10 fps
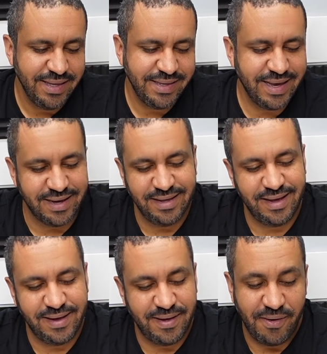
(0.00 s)

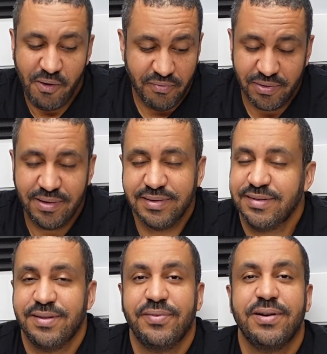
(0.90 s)
overall, it's
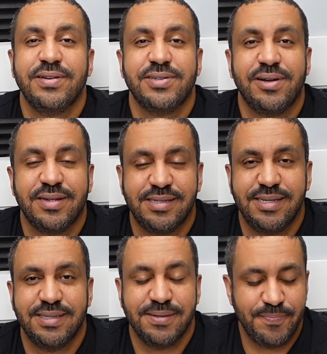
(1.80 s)
just a very solid
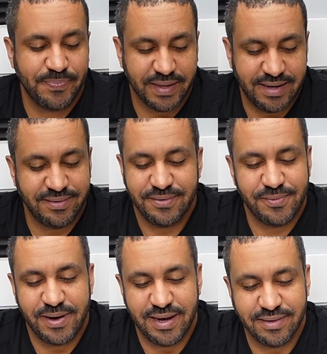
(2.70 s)
system, and I don't know
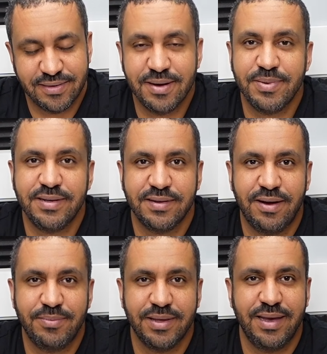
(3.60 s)
why other companies
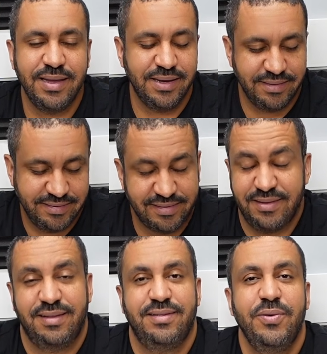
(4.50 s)
complicate it. Just
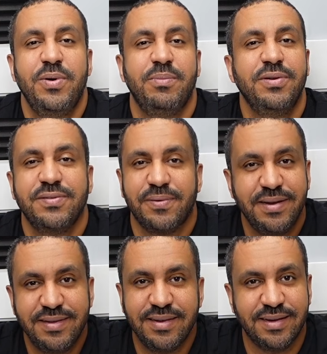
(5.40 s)
do what Moza
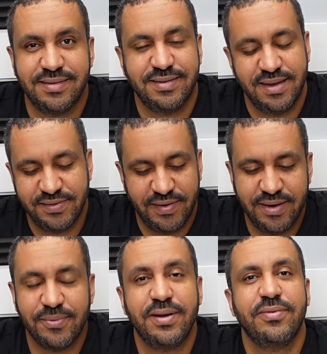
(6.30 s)
Racing does. These guys have had
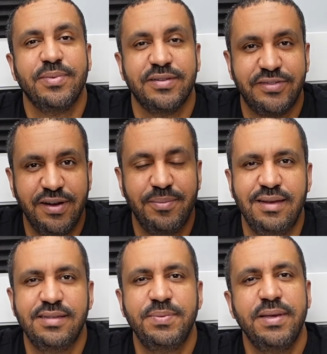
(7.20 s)
it right from the jump.
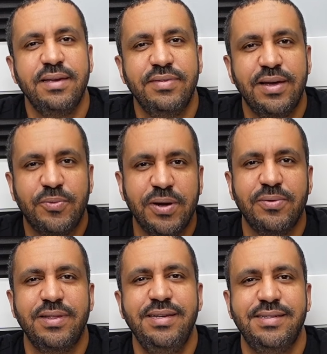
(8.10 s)
And speaking of that quick
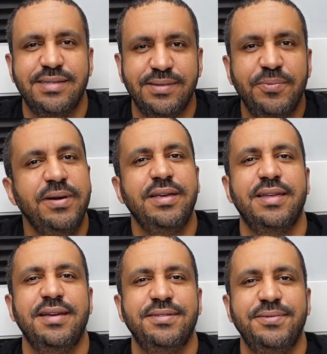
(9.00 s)
release, what do you
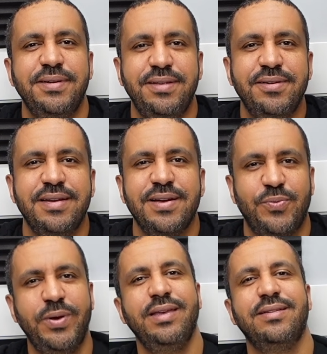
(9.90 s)
connect to it? You connect
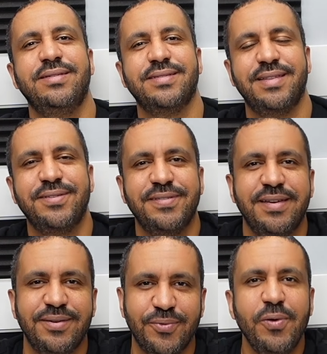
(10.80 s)
wheels, and there's
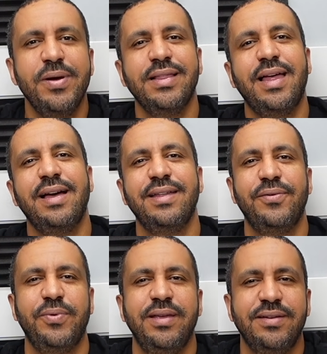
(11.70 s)
a growing line
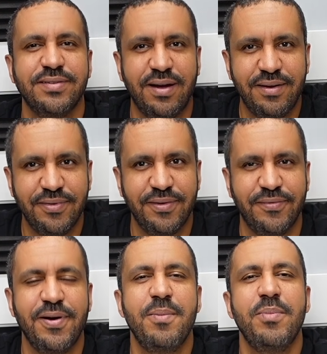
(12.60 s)
of wheels offered
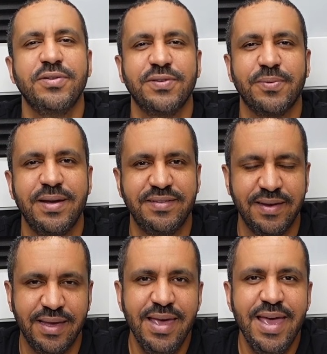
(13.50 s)
from Moza Racing,